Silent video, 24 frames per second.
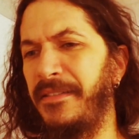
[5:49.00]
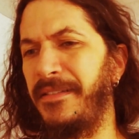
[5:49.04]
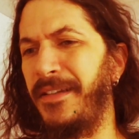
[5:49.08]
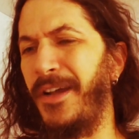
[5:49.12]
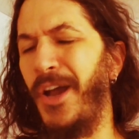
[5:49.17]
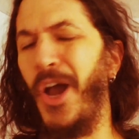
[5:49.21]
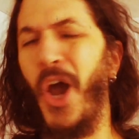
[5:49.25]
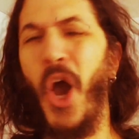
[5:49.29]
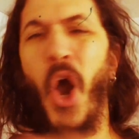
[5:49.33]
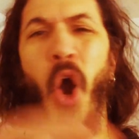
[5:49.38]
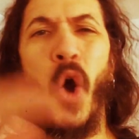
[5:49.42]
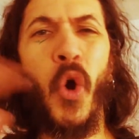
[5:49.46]

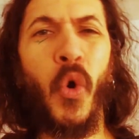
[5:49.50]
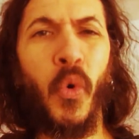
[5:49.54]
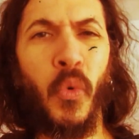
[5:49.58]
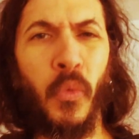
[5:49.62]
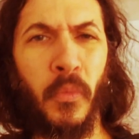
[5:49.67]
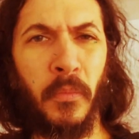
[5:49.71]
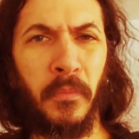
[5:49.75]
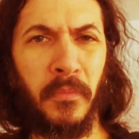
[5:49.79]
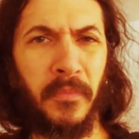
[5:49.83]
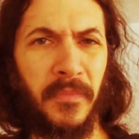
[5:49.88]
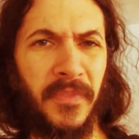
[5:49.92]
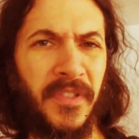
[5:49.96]

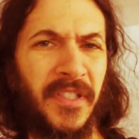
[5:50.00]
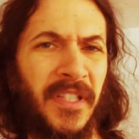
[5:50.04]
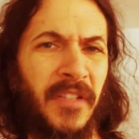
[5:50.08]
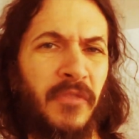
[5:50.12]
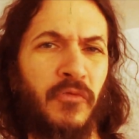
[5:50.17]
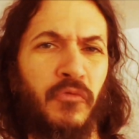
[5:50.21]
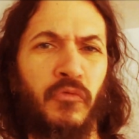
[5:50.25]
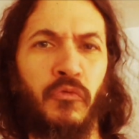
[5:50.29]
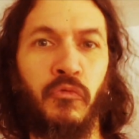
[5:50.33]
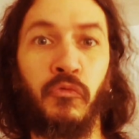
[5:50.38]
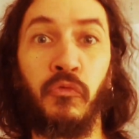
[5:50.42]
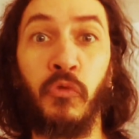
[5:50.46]
homes
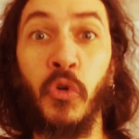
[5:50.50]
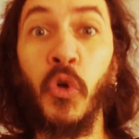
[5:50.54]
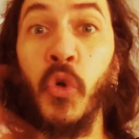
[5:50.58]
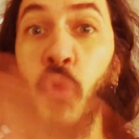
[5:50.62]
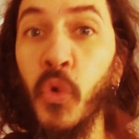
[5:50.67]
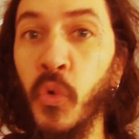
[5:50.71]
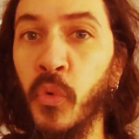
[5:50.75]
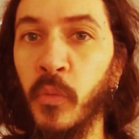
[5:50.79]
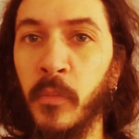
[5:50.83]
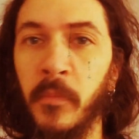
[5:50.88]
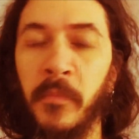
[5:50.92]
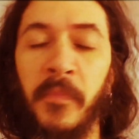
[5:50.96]
and
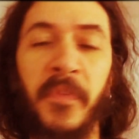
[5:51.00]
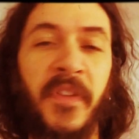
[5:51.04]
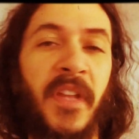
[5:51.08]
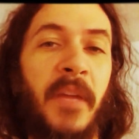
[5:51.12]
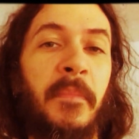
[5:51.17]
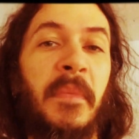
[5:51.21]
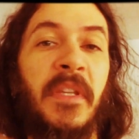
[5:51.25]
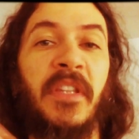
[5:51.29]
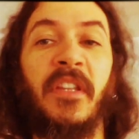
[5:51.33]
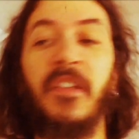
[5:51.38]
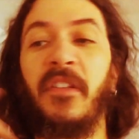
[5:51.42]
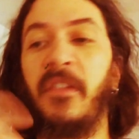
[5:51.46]
rooms. I
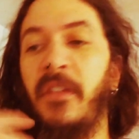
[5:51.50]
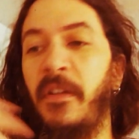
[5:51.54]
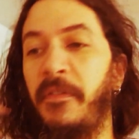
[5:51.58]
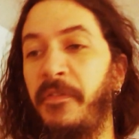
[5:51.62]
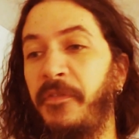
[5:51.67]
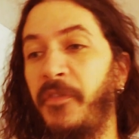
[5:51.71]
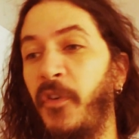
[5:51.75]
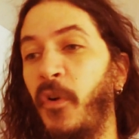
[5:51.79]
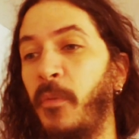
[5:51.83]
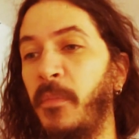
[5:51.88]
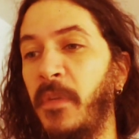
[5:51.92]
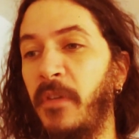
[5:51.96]
mean, this is a
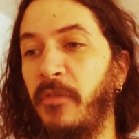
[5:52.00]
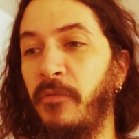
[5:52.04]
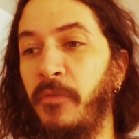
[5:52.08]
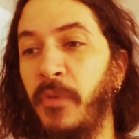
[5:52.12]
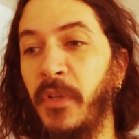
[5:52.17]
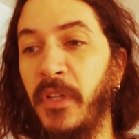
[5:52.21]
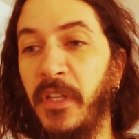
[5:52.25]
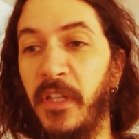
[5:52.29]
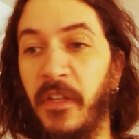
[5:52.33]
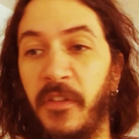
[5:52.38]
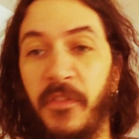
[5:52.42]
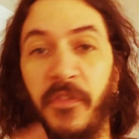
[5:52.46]
film that
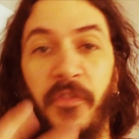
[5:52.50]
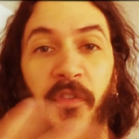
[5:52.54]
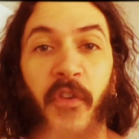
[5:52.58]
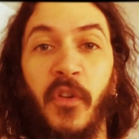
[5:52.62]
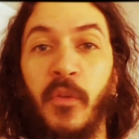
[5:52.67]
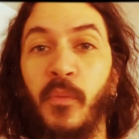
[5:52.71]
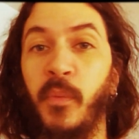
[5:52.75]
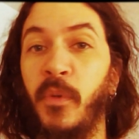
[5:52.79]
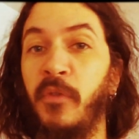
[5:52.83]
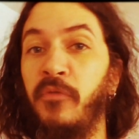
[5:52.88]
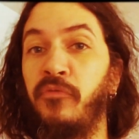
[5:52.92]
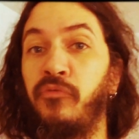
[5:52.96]
really is
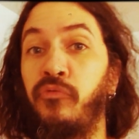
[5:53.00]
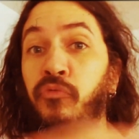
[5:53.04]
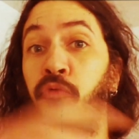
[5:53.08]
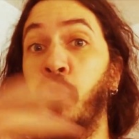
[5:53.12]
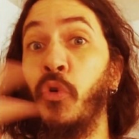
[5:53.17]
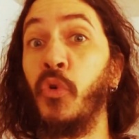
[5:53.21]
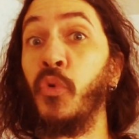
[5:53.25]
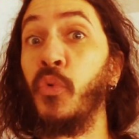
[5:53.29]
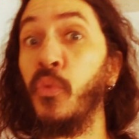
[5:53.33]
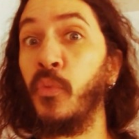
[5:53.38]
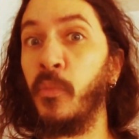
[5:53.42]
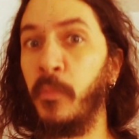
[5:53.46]
filled with
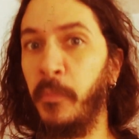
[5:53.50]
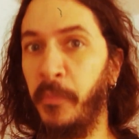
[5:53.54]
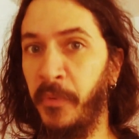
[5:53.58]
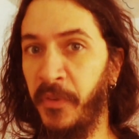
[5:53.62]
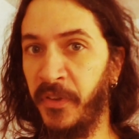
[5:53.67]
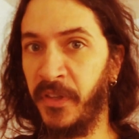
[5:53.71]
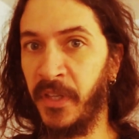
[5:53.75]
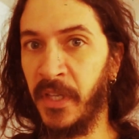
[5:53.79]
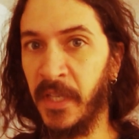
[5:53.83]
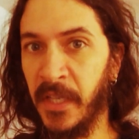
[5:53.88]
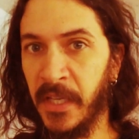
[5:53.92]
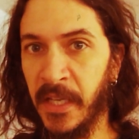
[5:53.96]

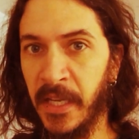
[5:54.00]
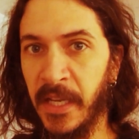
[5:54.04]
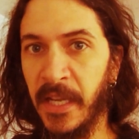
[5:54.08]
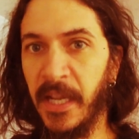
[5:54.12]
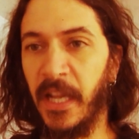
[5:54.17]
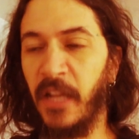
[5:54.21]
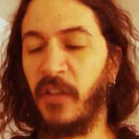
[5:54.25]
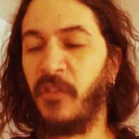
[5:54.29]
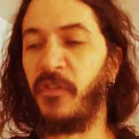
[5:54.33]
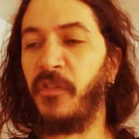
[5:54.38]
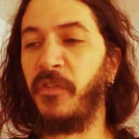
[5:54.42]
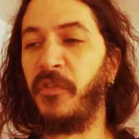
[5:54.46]
rooms.
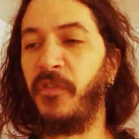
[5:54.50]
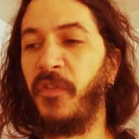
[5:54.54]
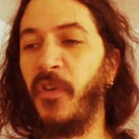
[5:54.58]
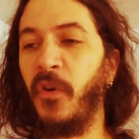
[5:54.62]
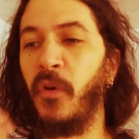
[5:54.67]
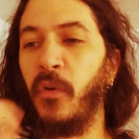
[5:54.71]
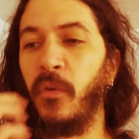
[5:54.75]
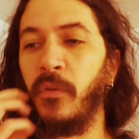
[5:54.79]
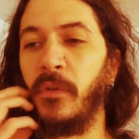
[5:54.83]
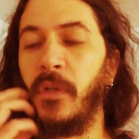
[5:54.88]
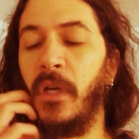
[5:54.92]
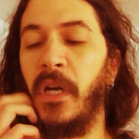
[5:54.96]
It's
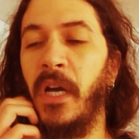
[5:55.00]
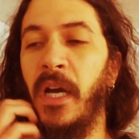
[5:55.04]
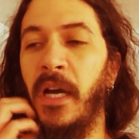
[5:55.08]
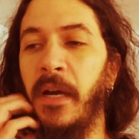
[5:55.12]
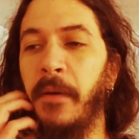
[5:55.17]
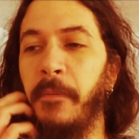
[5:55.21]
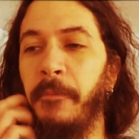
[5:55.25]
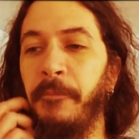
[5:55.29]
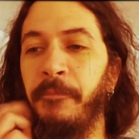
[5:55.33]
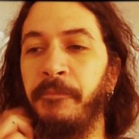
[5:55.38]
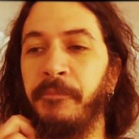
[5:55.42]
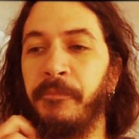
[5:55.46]
filled.
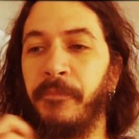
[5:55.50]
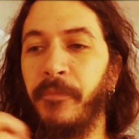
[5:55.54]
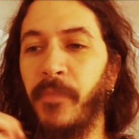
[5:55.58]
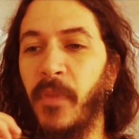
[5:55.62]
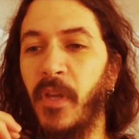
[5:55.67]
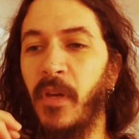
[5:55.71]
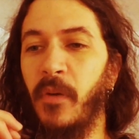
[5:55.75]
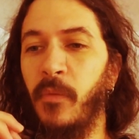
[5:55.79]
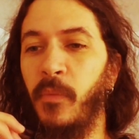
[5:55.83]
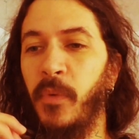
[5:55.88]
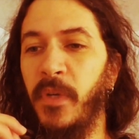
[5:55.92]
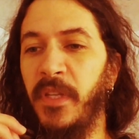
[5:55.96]
Um,
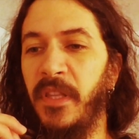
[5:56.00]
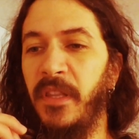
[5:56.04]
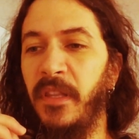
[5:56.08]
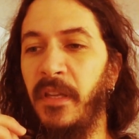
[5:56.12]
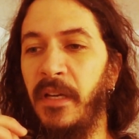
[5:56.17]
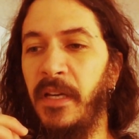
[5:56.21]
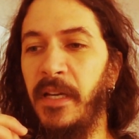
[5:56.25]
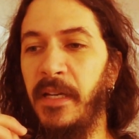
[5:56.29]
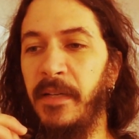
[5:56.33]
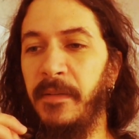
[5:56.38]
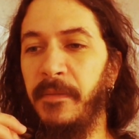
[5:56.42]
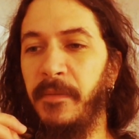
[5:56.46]
with
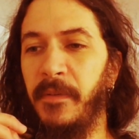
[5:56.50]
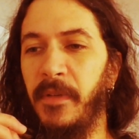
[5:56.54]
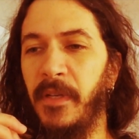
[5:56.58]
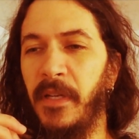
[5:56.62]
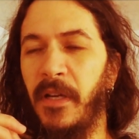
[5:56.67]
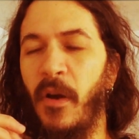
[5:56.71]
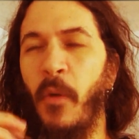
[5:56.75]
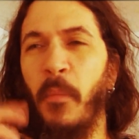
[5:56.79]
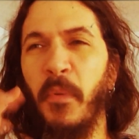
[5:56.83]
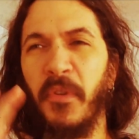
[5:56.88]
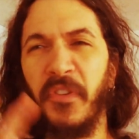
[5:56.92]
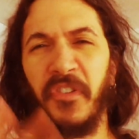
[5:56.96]
uh,
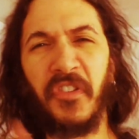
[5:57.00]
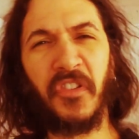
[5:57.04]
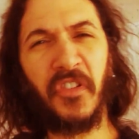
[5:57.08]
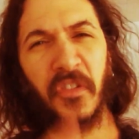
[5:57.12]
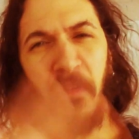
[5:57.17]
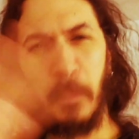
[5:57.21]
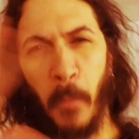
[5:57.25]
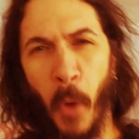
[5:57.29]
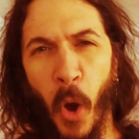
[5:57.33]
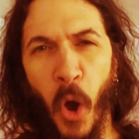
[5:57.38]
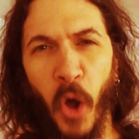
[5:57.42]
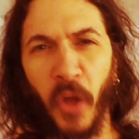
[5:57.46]
almost
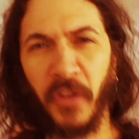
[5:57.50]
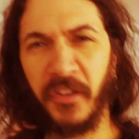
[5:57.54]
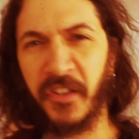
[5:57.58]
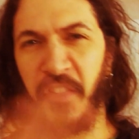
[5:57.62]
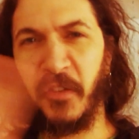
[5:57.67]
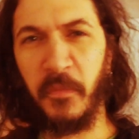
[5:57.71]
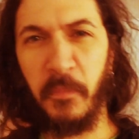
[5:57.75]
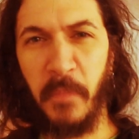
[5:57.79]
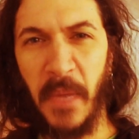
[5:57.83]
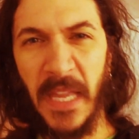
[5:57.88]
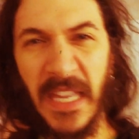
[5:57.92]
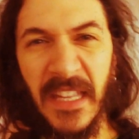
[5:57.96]
small
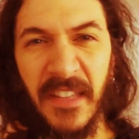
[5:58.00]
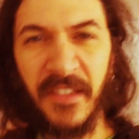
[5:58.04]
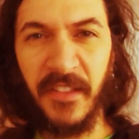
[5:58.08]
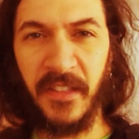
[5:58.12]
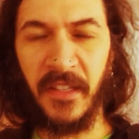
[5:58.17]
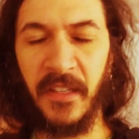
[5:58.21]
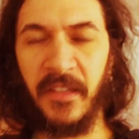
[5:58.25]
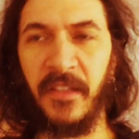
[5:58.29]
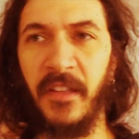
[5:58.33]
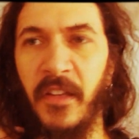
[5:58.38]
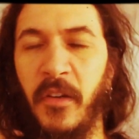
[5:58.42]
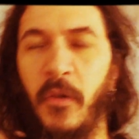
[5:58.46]

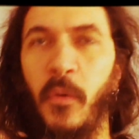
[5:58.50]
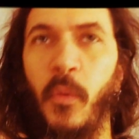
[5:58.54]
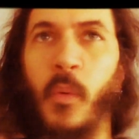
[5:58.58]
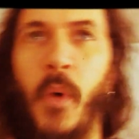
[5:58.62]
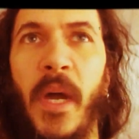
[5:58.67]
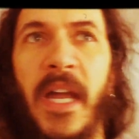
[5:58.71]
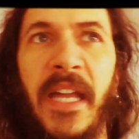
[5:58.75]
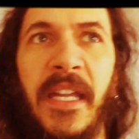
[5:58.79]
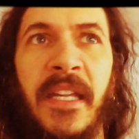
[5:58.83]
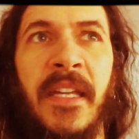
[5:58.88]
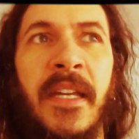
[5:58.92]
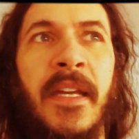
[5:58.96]
spaces in a
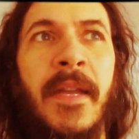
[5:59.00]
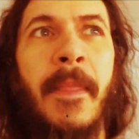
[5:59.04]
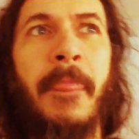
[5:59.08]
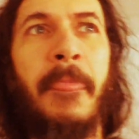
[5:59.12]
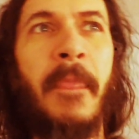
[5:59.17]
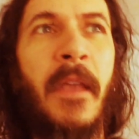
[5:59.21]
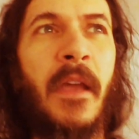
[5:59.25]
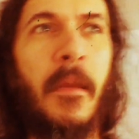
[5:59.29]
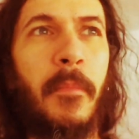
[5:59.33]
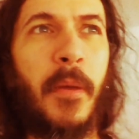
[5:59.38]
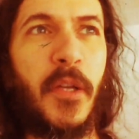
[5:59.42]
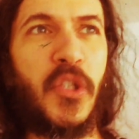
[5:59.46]
way
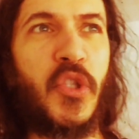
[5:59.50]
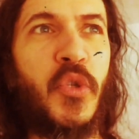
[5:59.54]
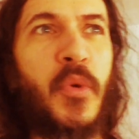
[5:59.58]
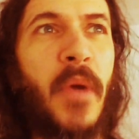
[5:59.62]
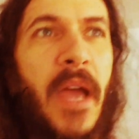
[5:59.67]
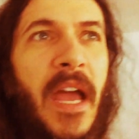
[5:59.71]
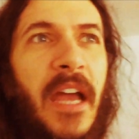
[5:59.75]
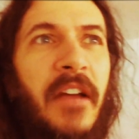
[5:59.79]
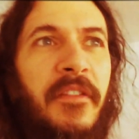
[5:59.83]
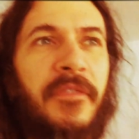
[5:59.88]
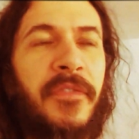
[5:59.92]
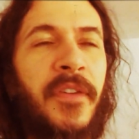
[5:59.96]
but you
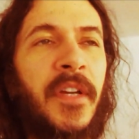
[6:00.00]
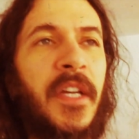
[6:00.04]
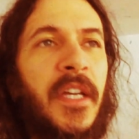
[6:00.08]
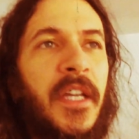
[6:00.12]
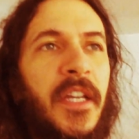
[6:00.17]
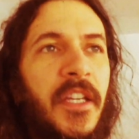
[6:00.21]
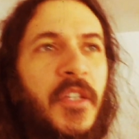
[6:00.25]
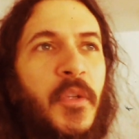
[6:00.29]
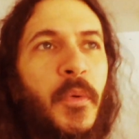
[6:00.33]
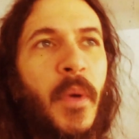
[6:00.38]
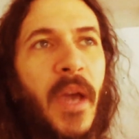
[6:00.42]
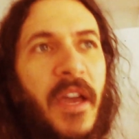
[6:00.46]
have
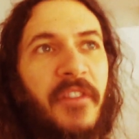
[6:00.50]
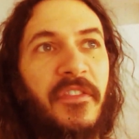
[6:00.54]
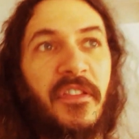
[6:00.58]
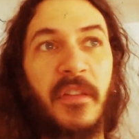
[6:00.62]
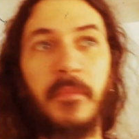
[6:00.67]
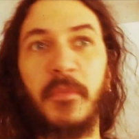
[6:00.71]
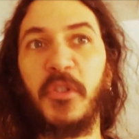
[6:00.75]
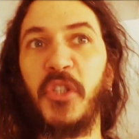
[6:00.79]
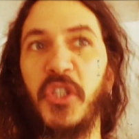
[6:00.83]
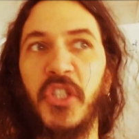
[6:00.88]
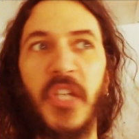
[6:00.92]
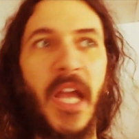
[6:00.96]
you have
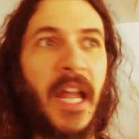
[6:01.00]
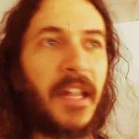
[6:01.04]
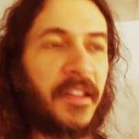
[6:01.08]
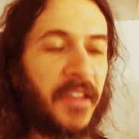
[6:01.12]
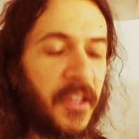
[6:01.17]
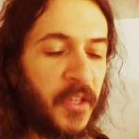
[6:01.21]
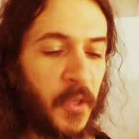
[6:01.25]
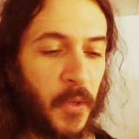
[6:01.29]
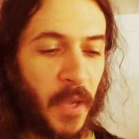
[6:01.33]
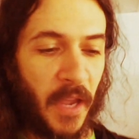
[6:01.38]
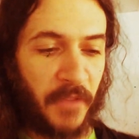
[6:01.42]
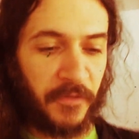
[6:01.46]
some
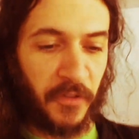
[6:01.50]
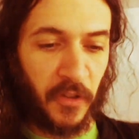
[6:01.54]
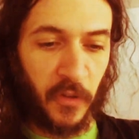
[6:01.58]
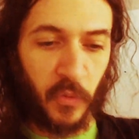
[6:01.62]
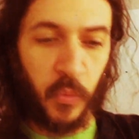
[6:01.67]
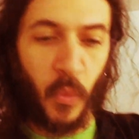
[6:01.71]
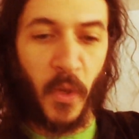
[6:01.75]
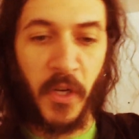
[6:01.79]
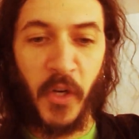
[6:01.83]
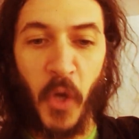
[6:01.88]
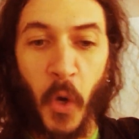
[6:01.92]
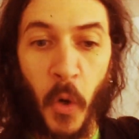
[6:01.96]
shots like you have this one